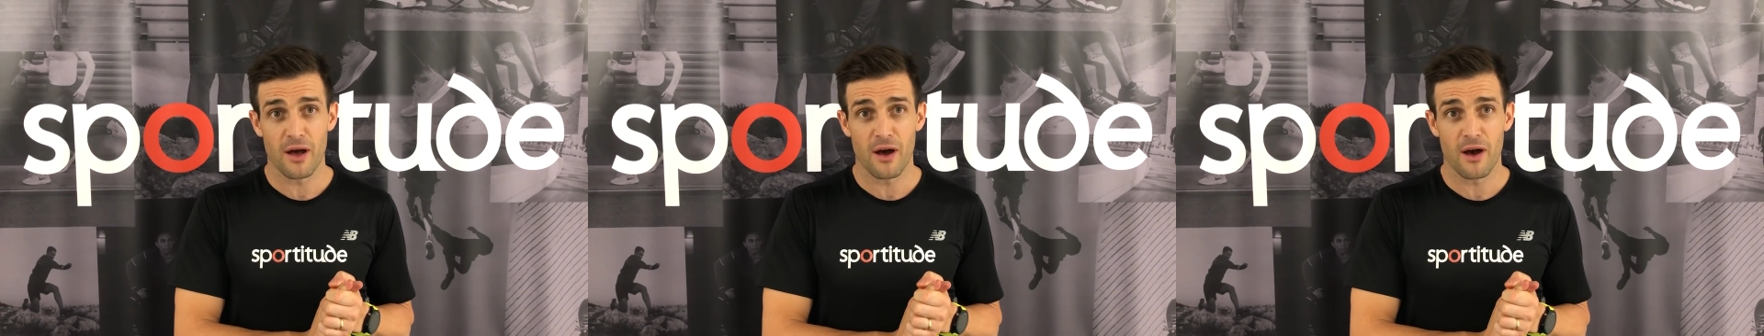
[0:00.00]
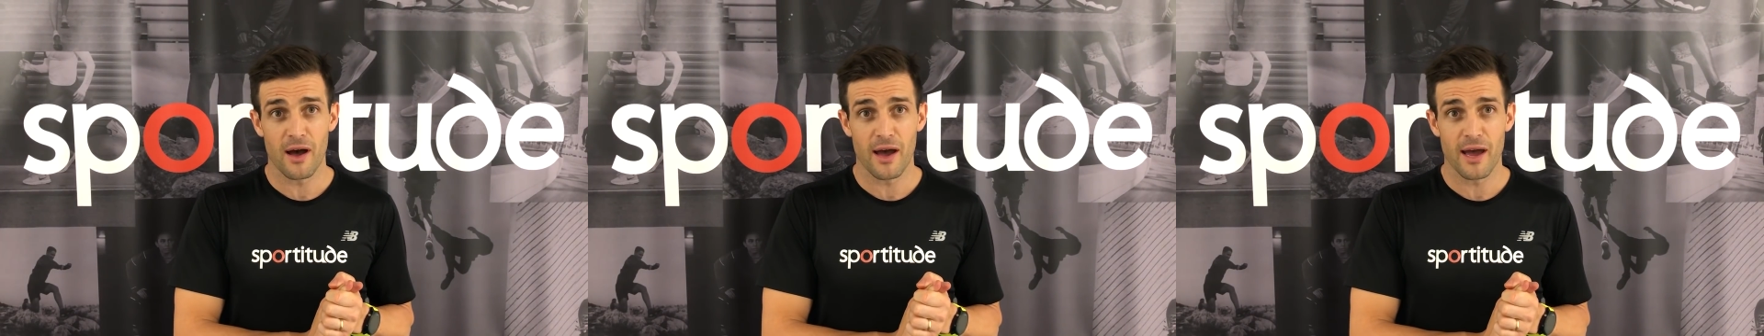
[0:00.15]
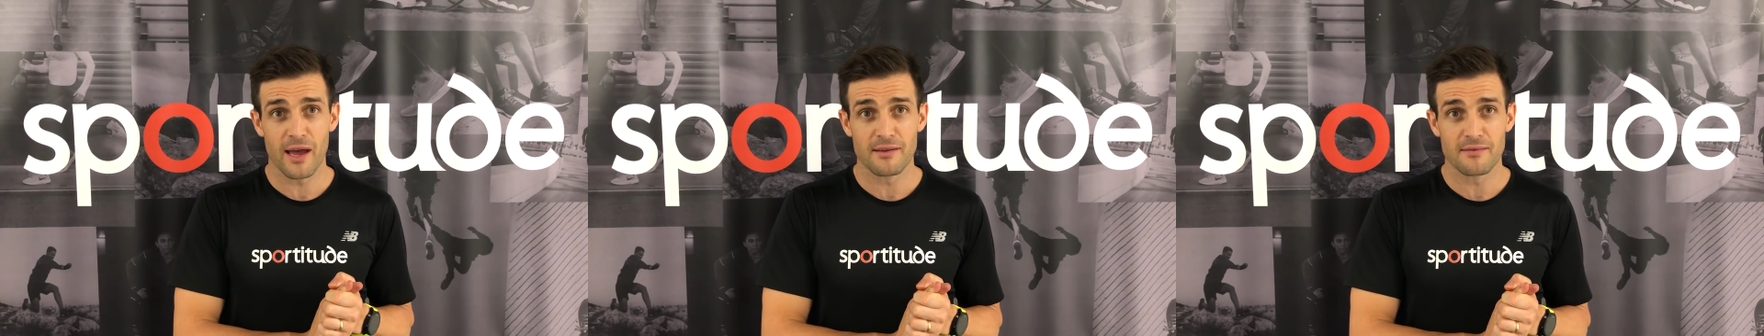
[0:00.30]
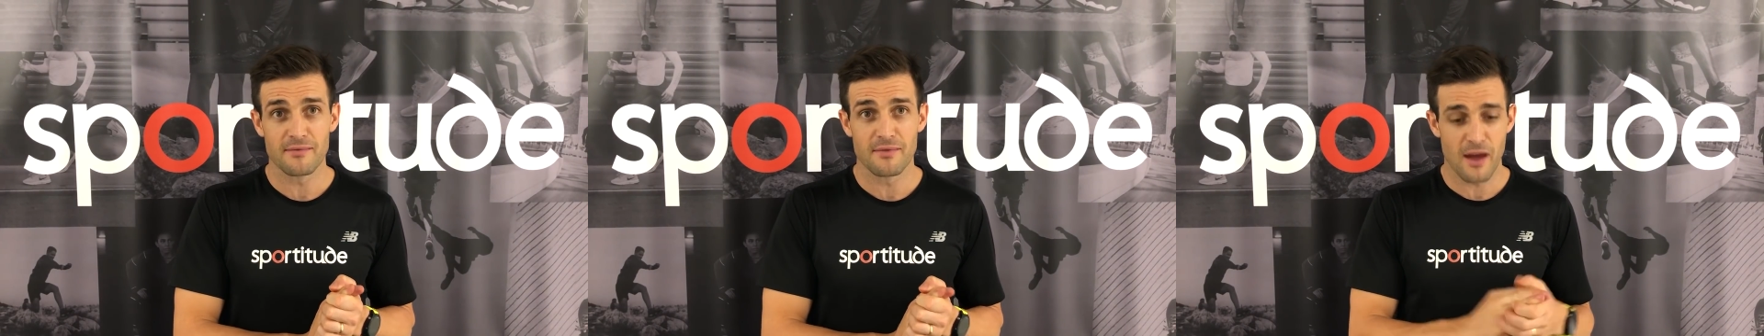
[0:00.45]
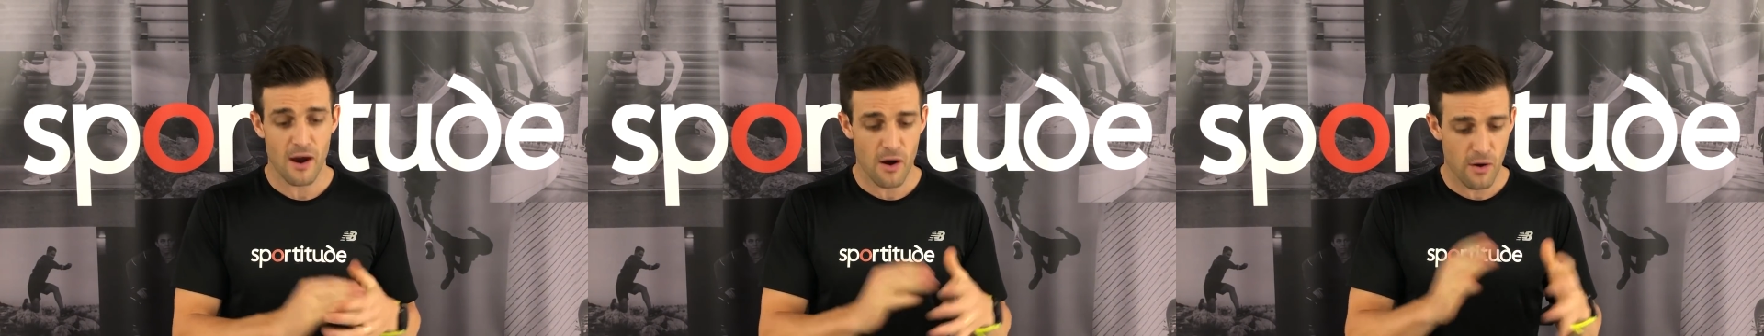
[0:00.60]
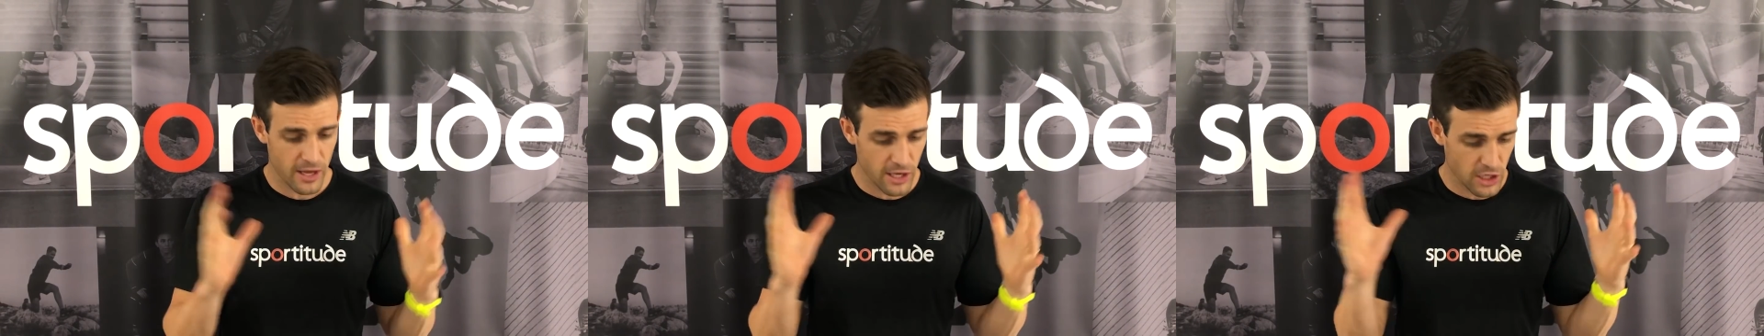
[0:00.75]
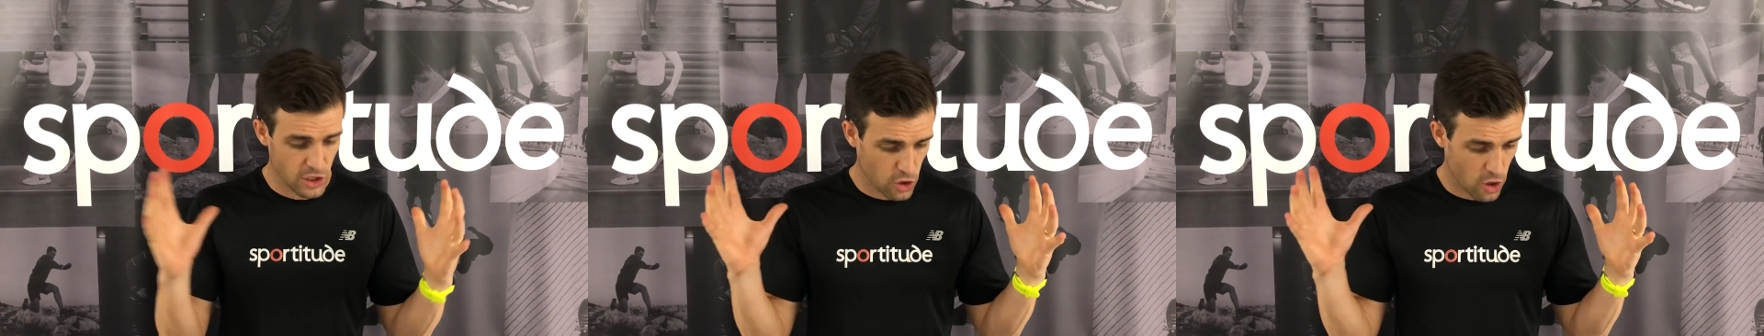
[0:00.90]
I
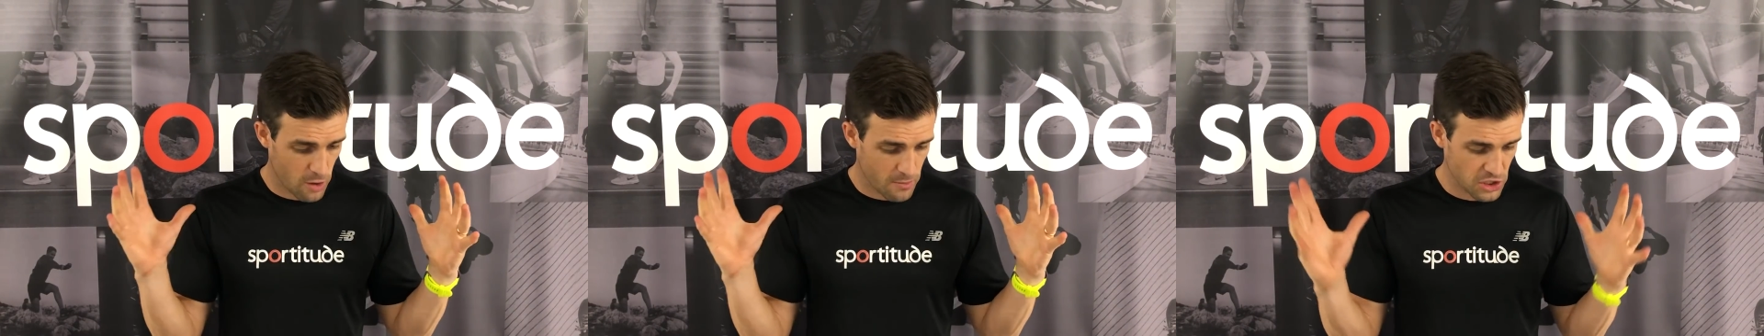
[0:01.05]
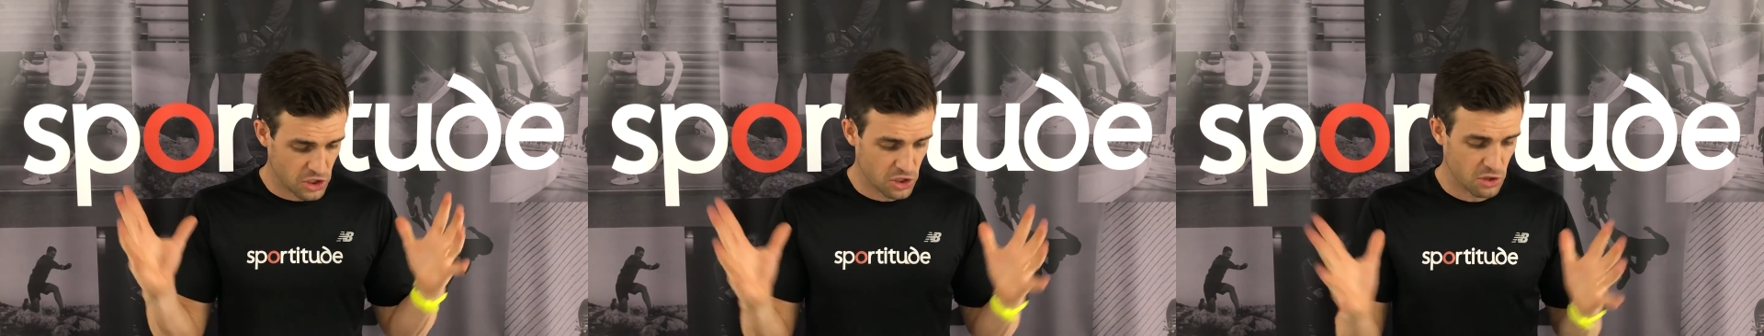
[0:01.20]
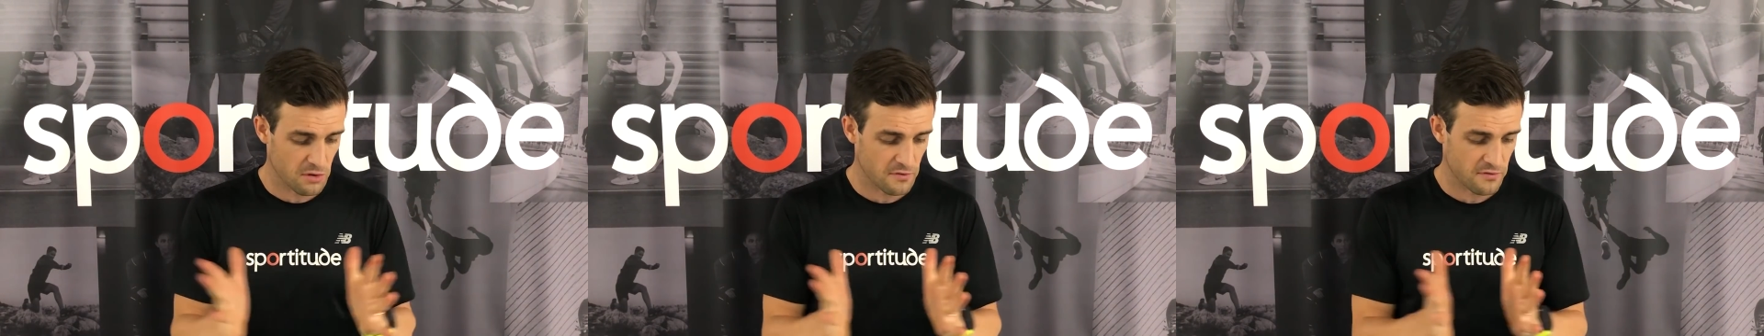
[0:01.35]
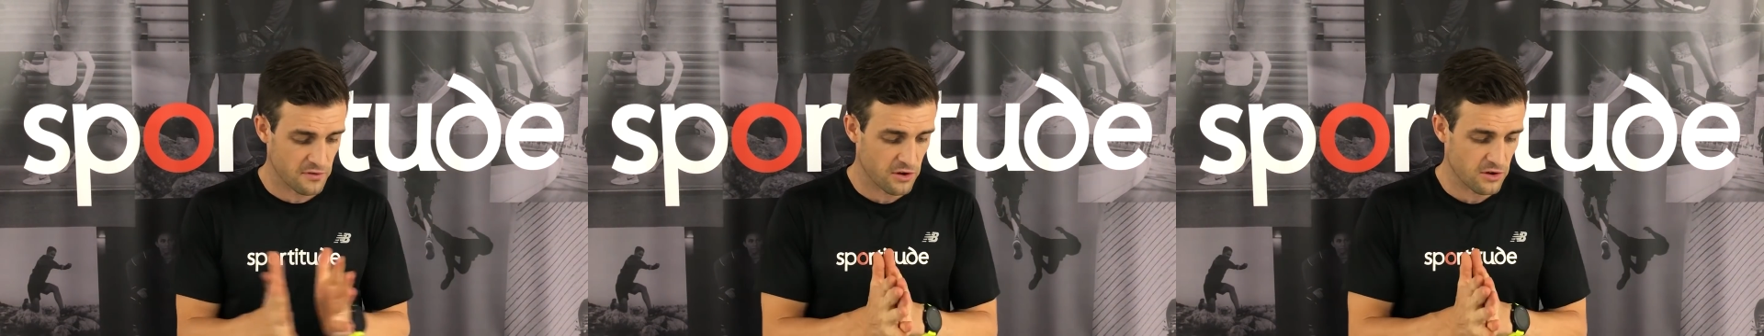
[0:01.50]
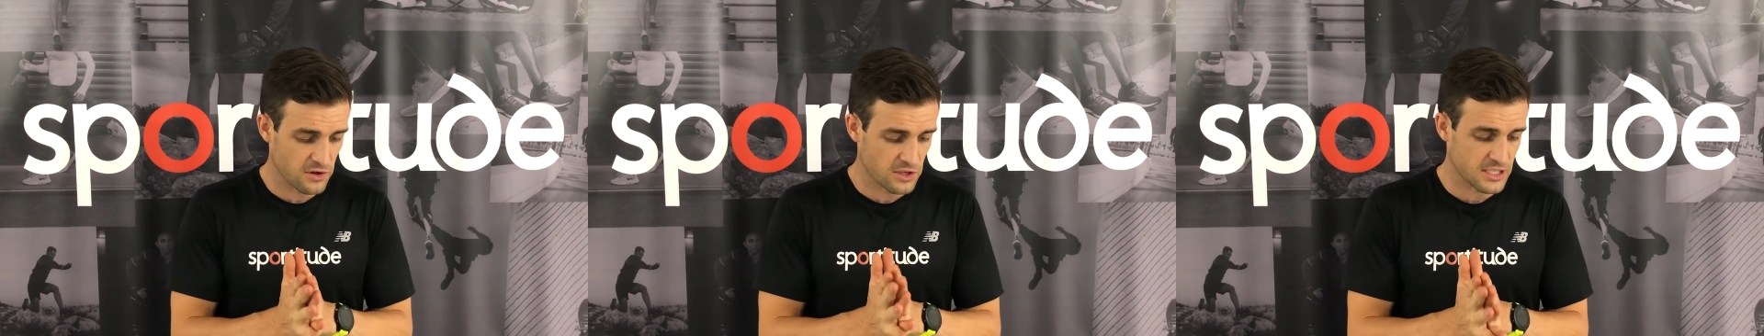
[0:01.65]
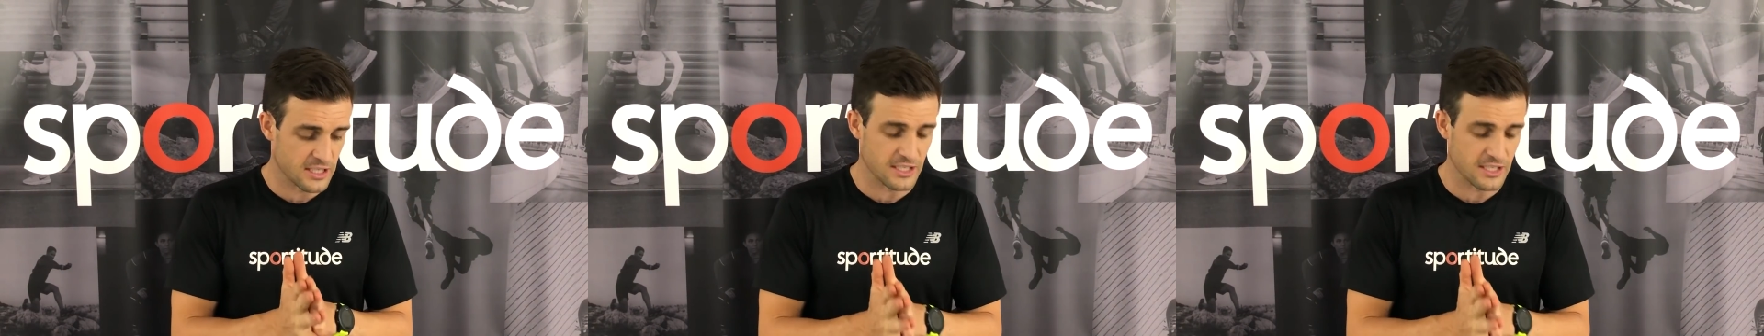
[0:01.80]
thoroughly enjoy my shoe reviews.